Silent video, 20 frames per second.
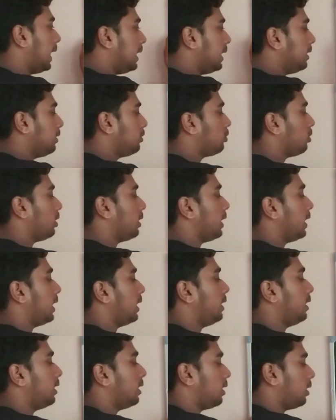addition
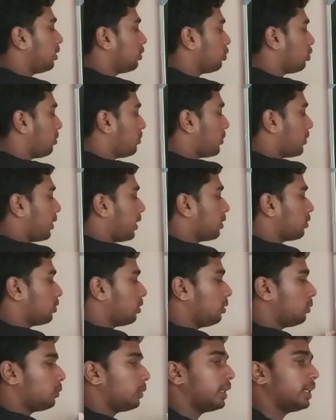and
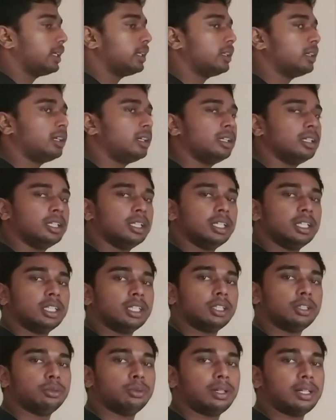subtraction. When
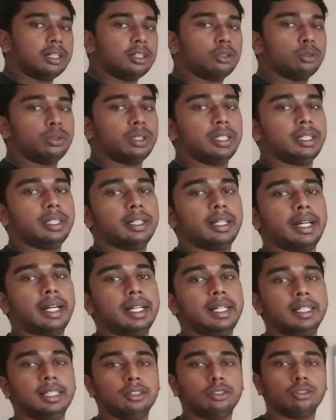you are doing
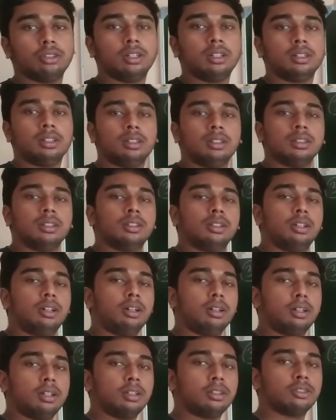addition
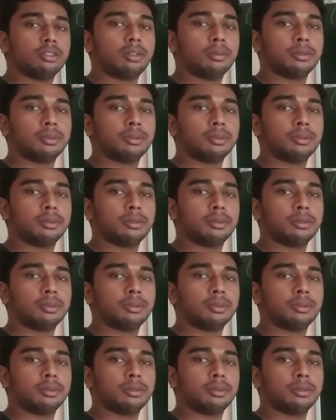or